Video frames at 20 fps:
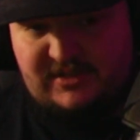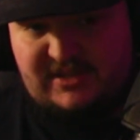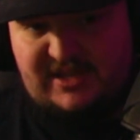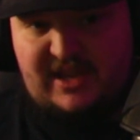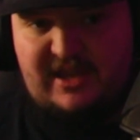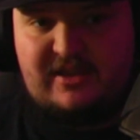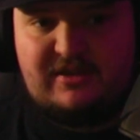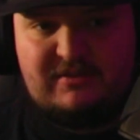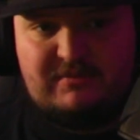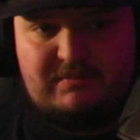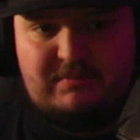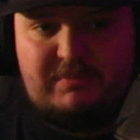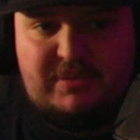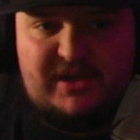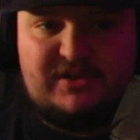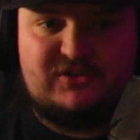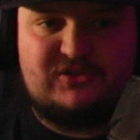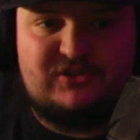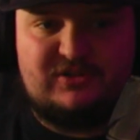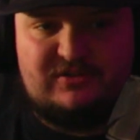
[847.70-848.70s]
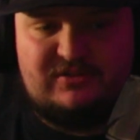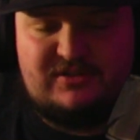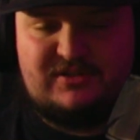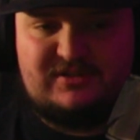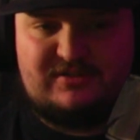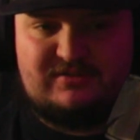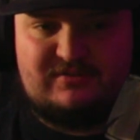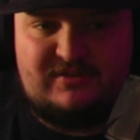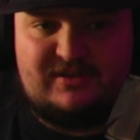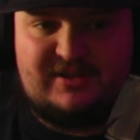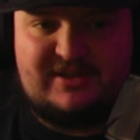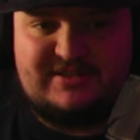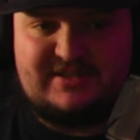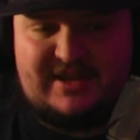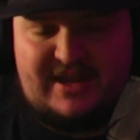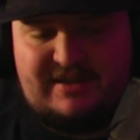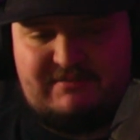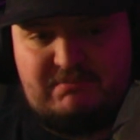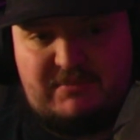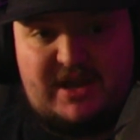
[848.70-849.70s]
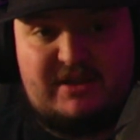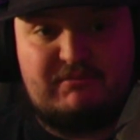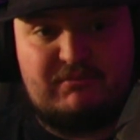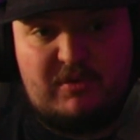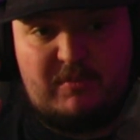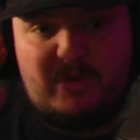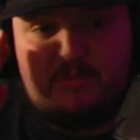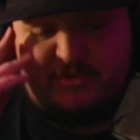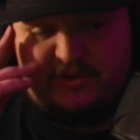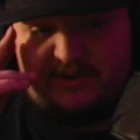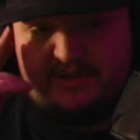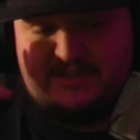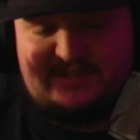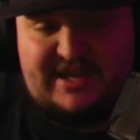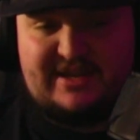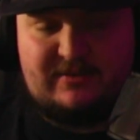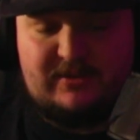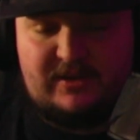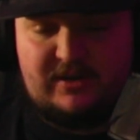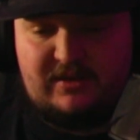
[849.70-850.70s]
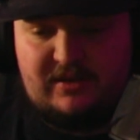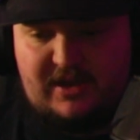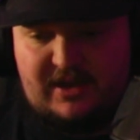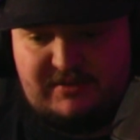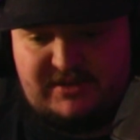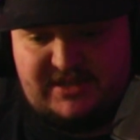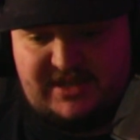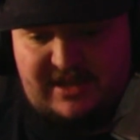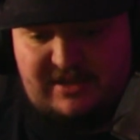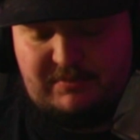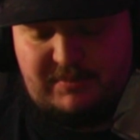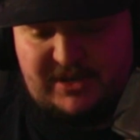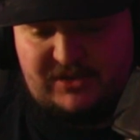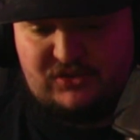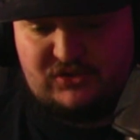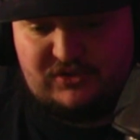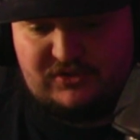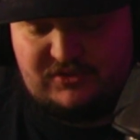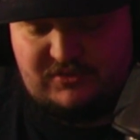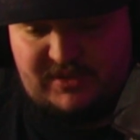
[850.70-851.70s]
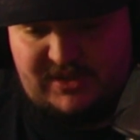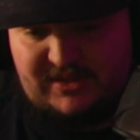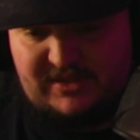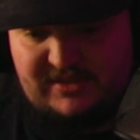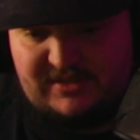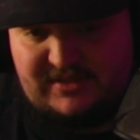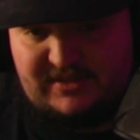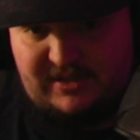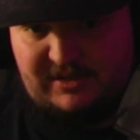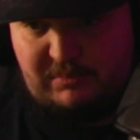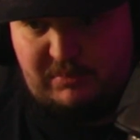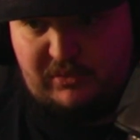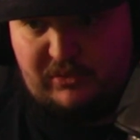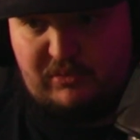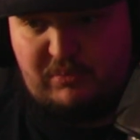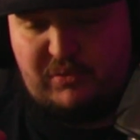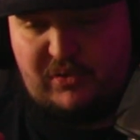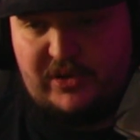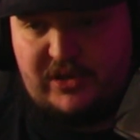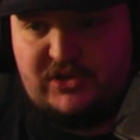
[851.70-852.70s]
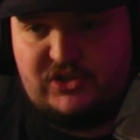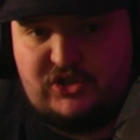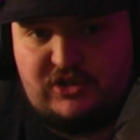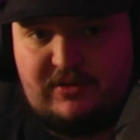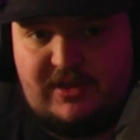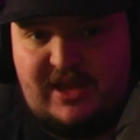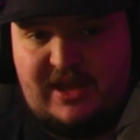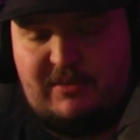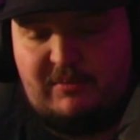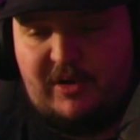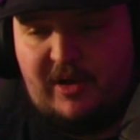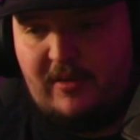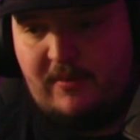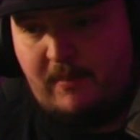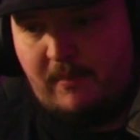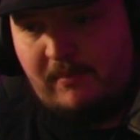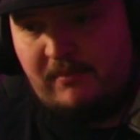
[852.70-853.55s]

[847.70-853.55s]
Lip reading: take pictures, because I remember exactly. I would take pictures with this, like, little point-and-shoot camera.